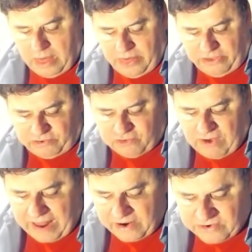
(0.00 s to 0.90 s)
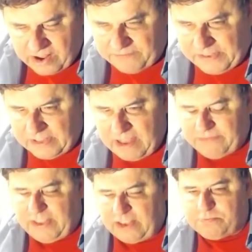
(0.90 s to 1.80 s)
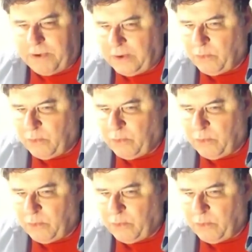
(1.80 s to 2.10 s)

The strategy of the left has been,